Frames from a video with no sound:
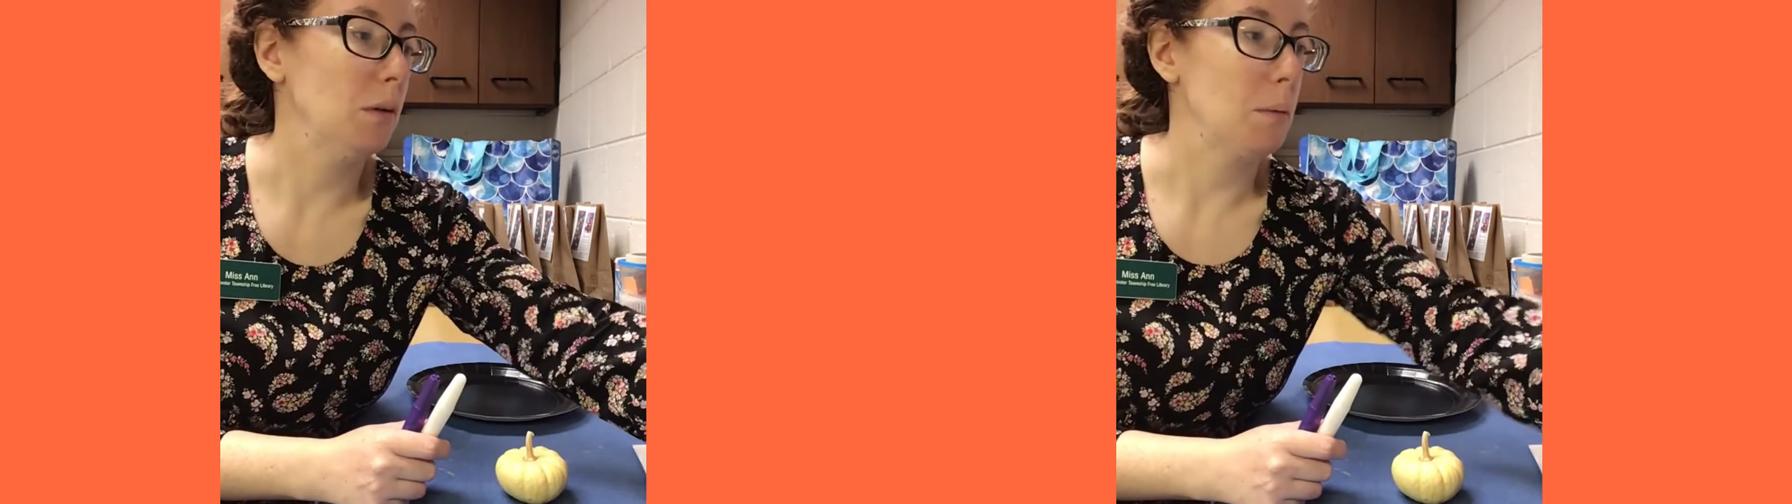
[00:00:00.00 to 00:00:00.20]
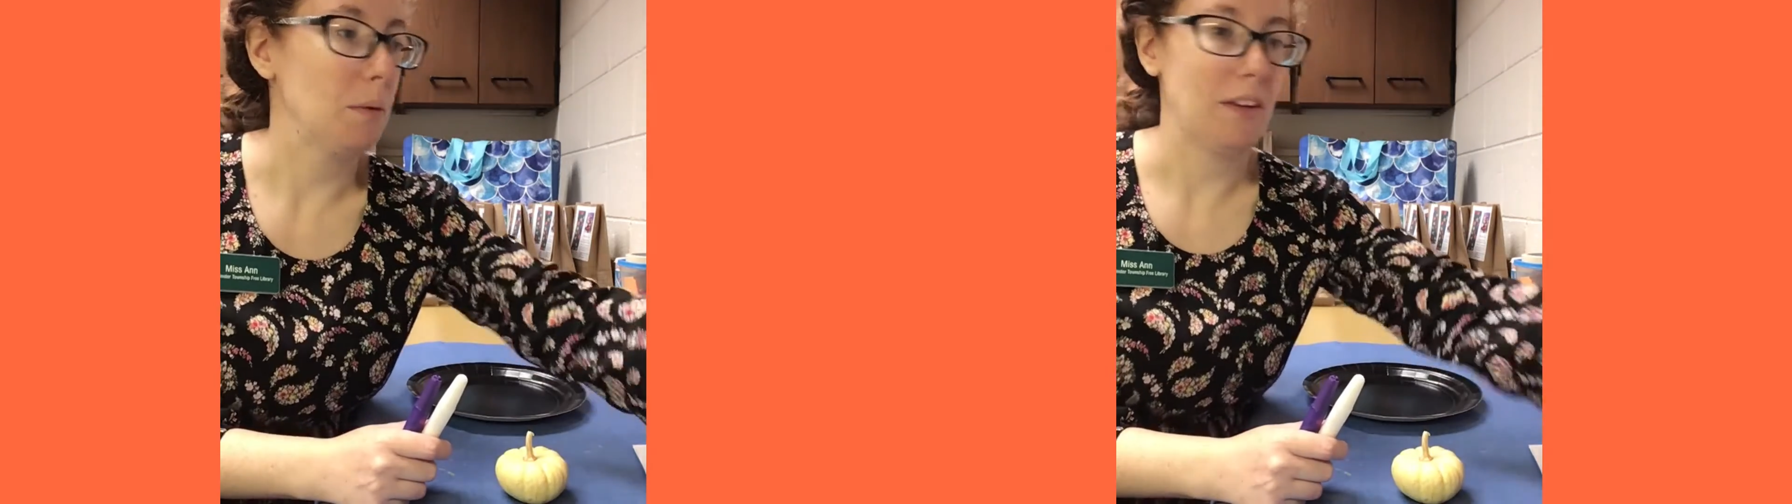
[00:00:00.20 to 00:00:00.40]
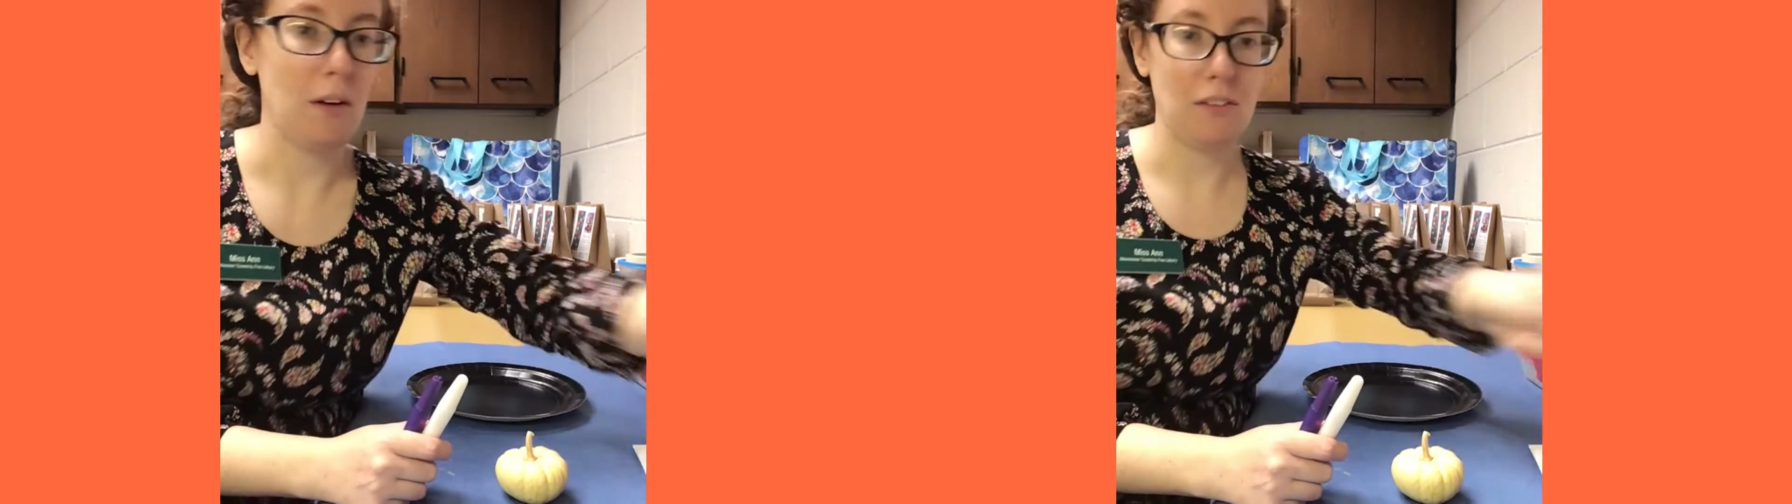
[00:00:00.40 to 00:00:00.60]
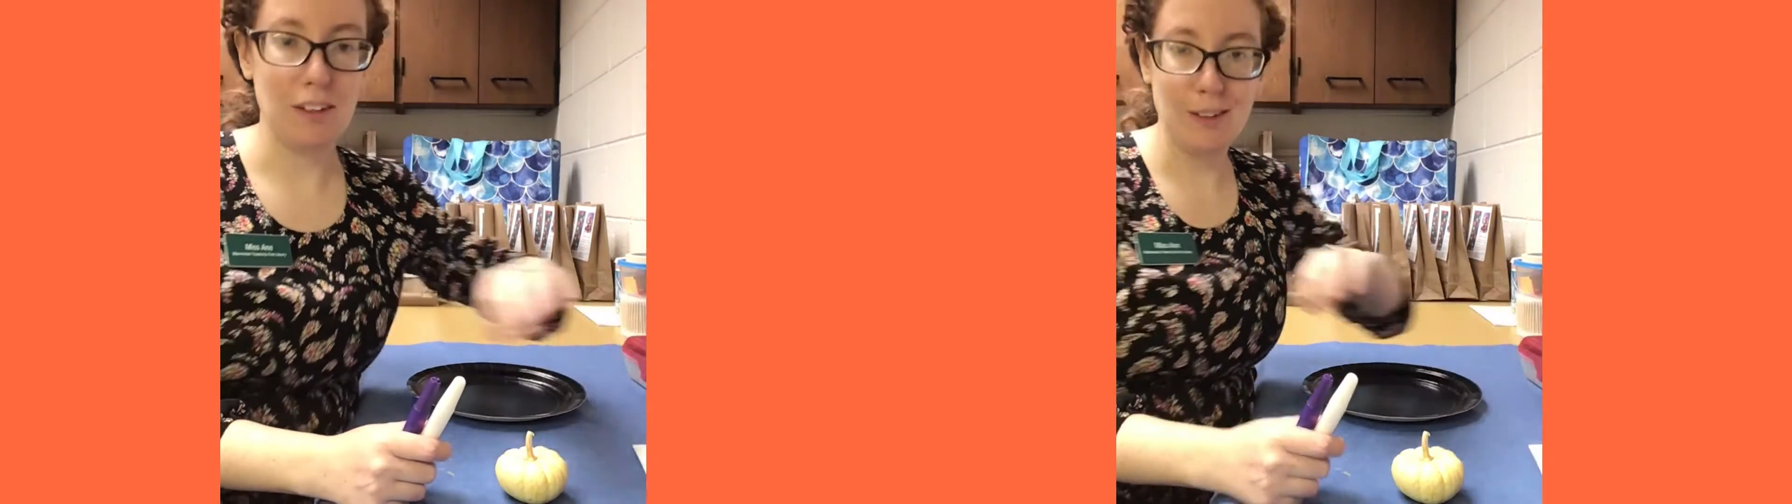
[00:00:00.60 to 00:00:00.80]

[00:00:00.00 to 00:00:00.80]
let me put it off to the